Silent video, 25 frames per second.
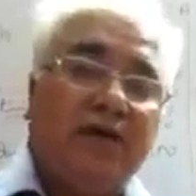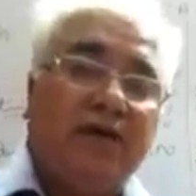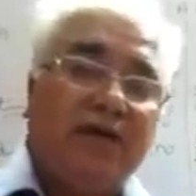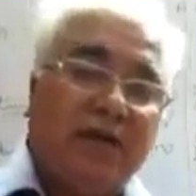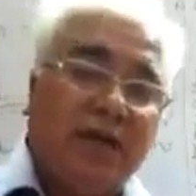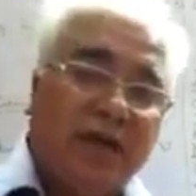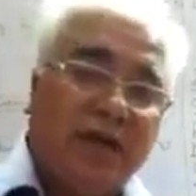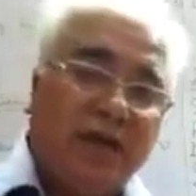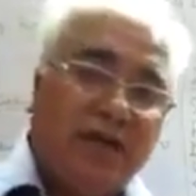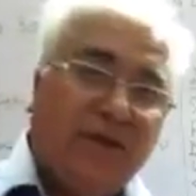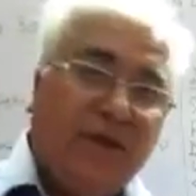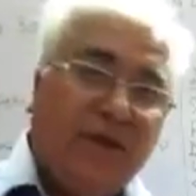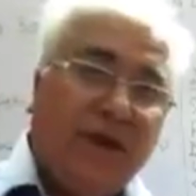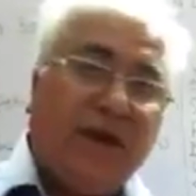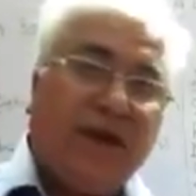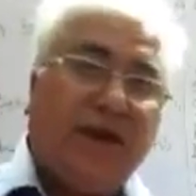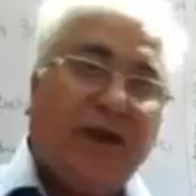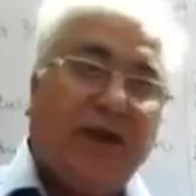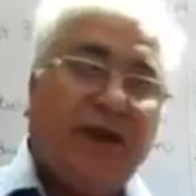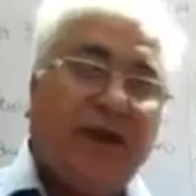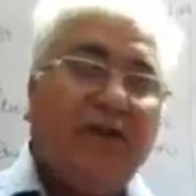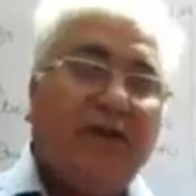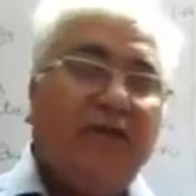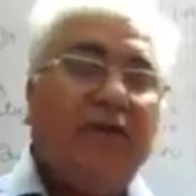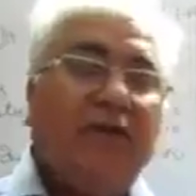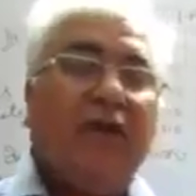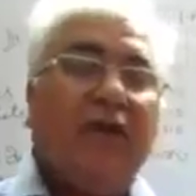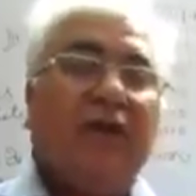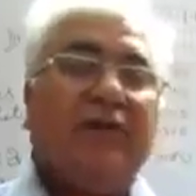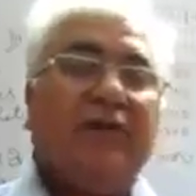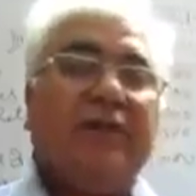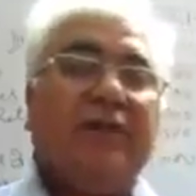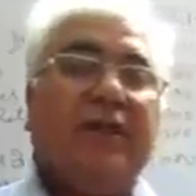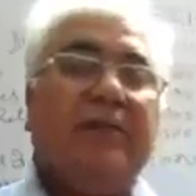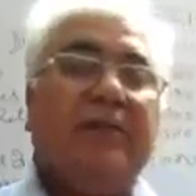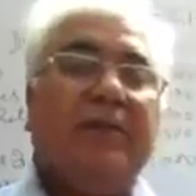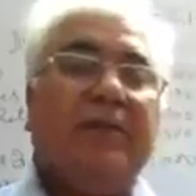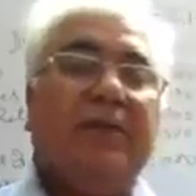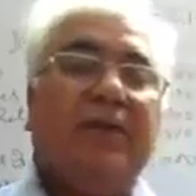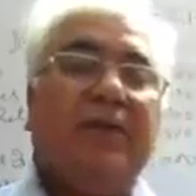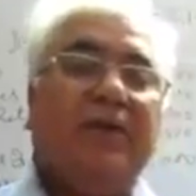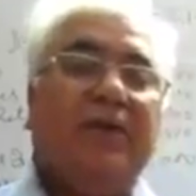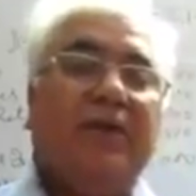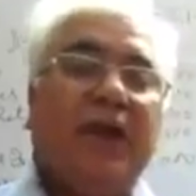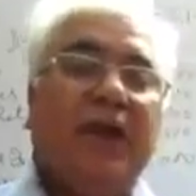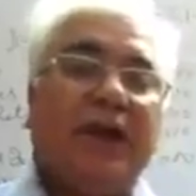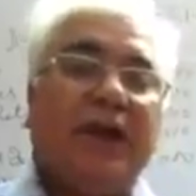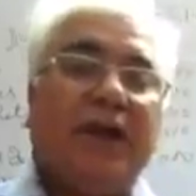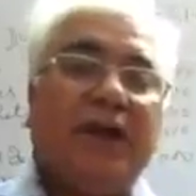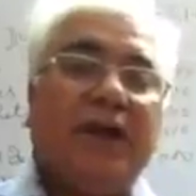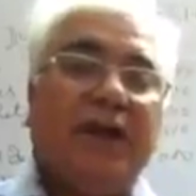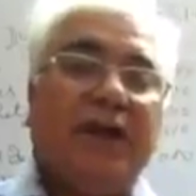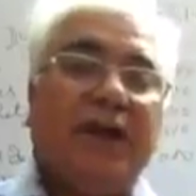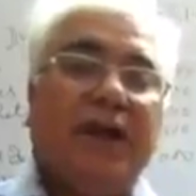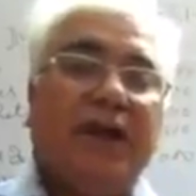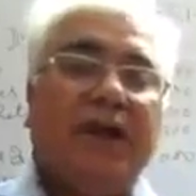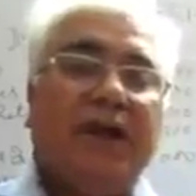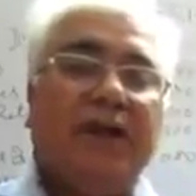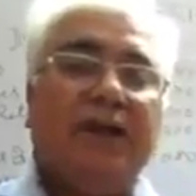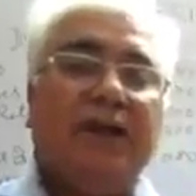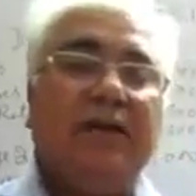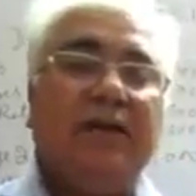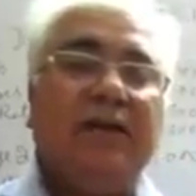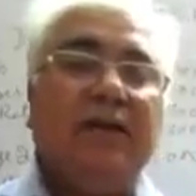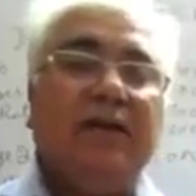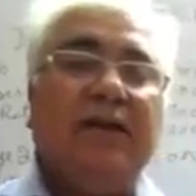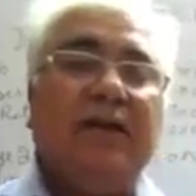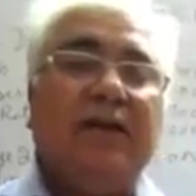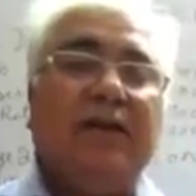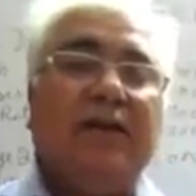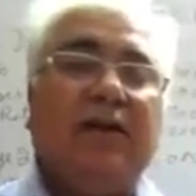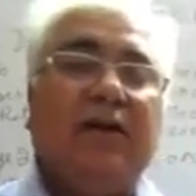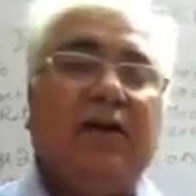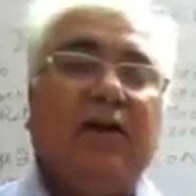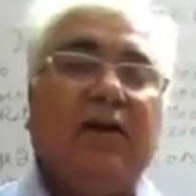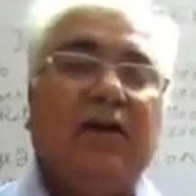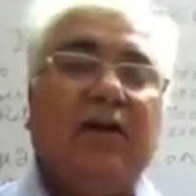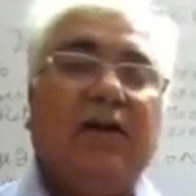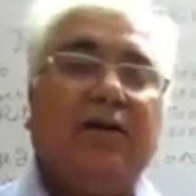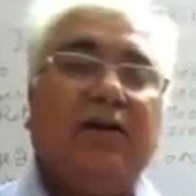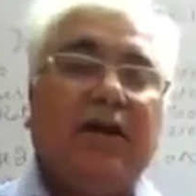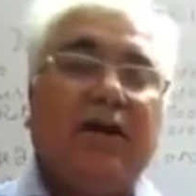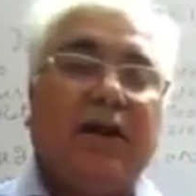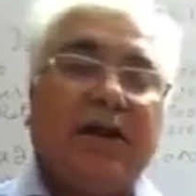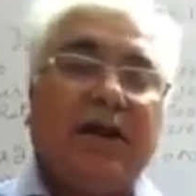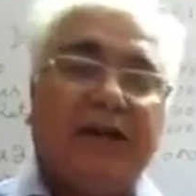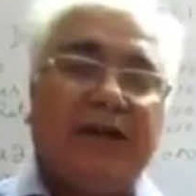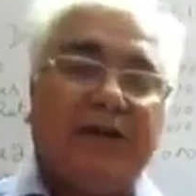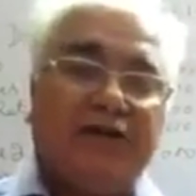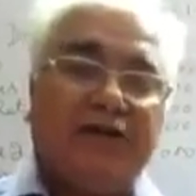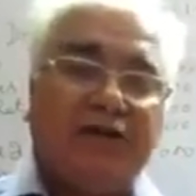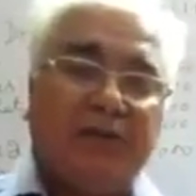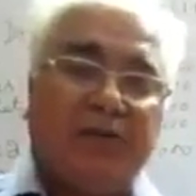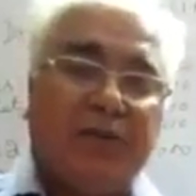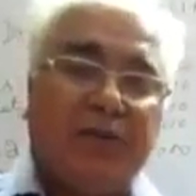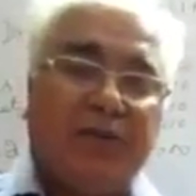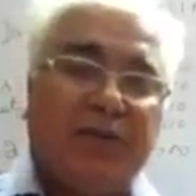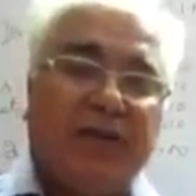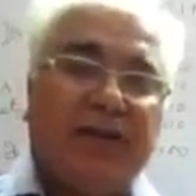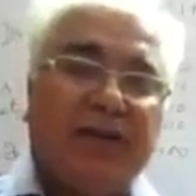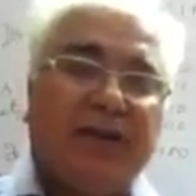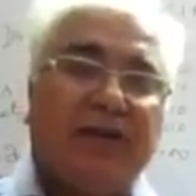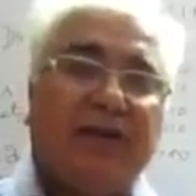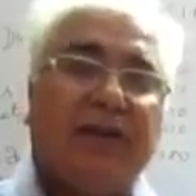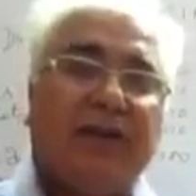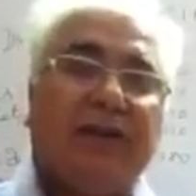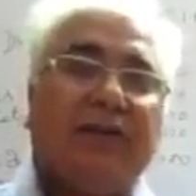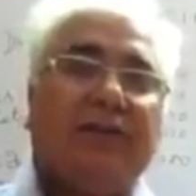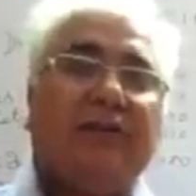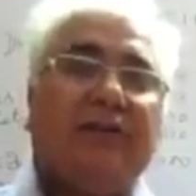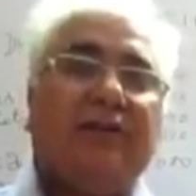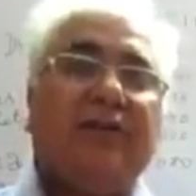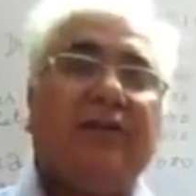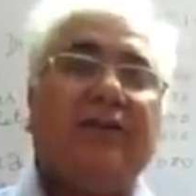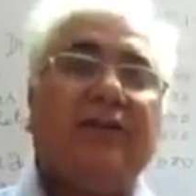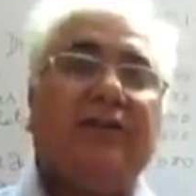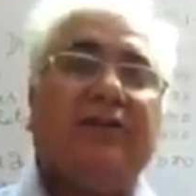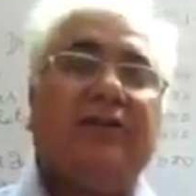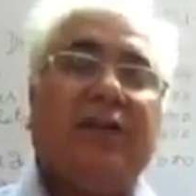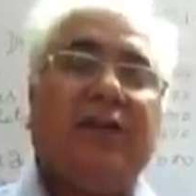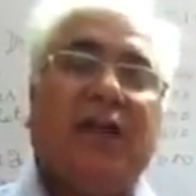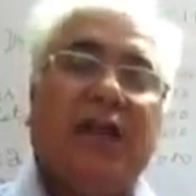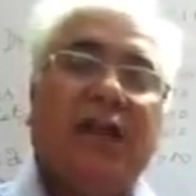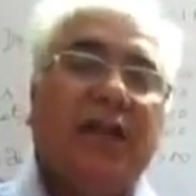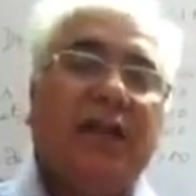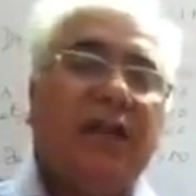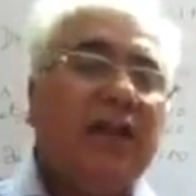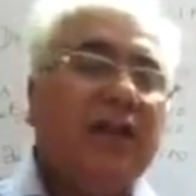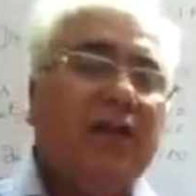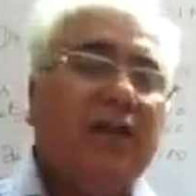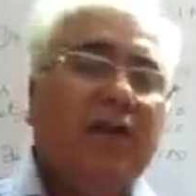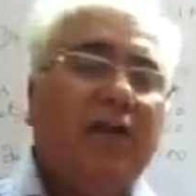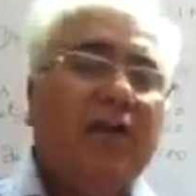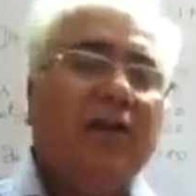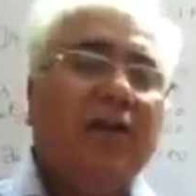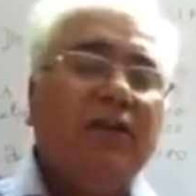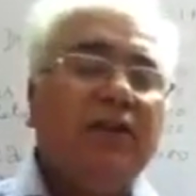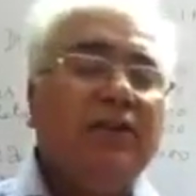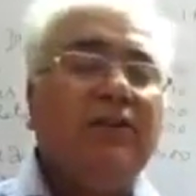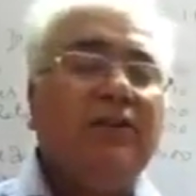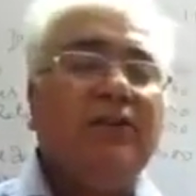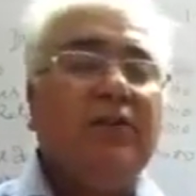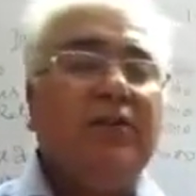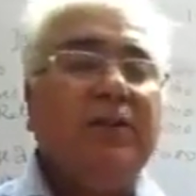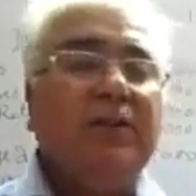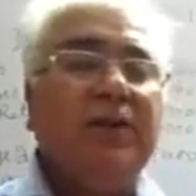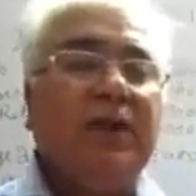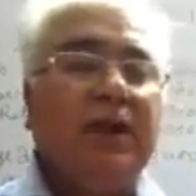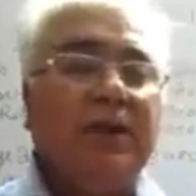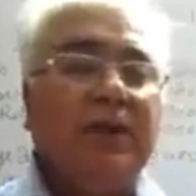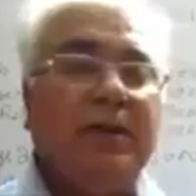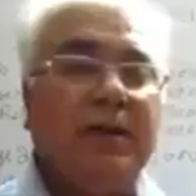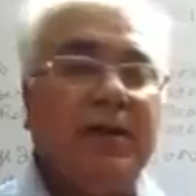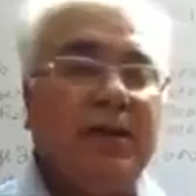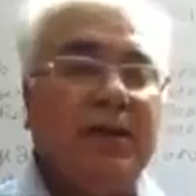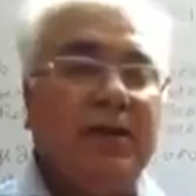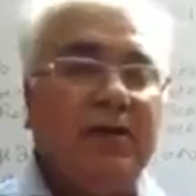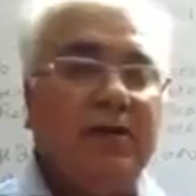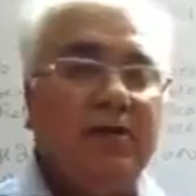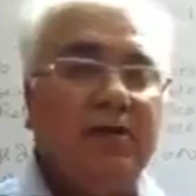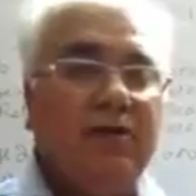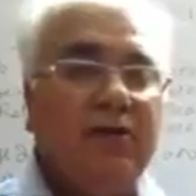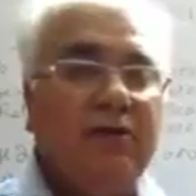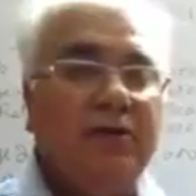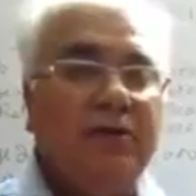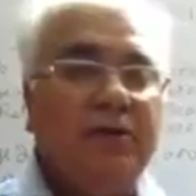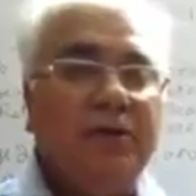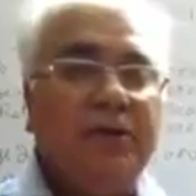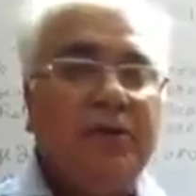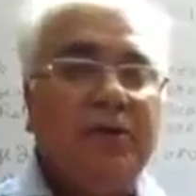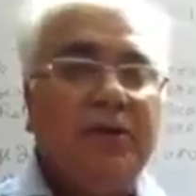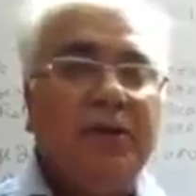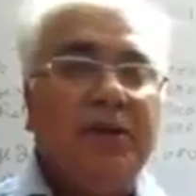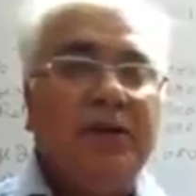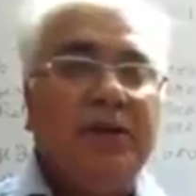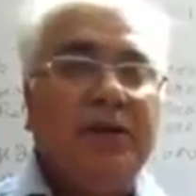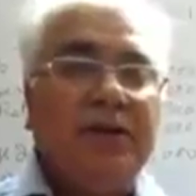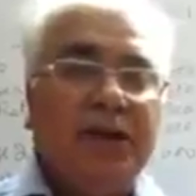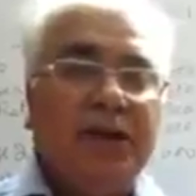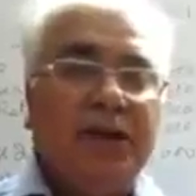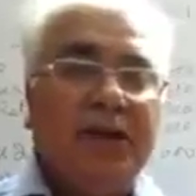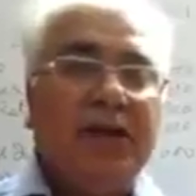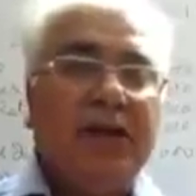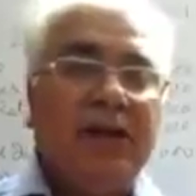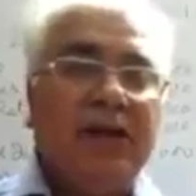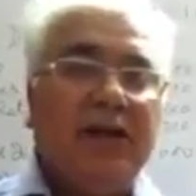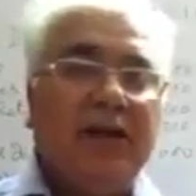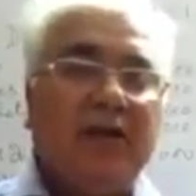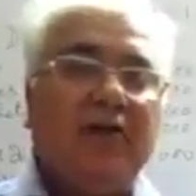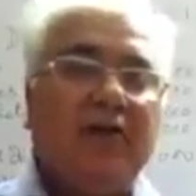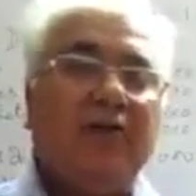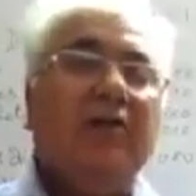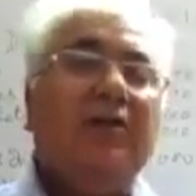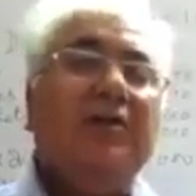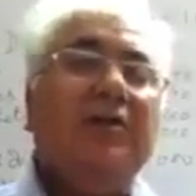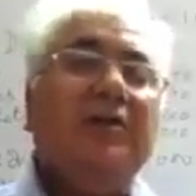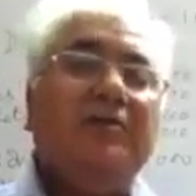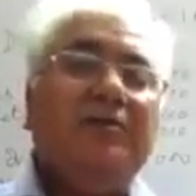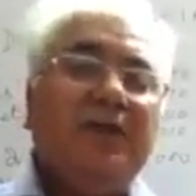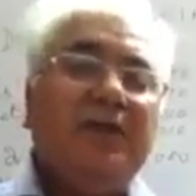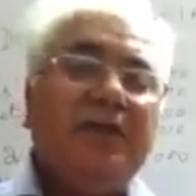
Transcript: say factory, for example factory rent or factory supervisor's salary, all these will be debited to trading account.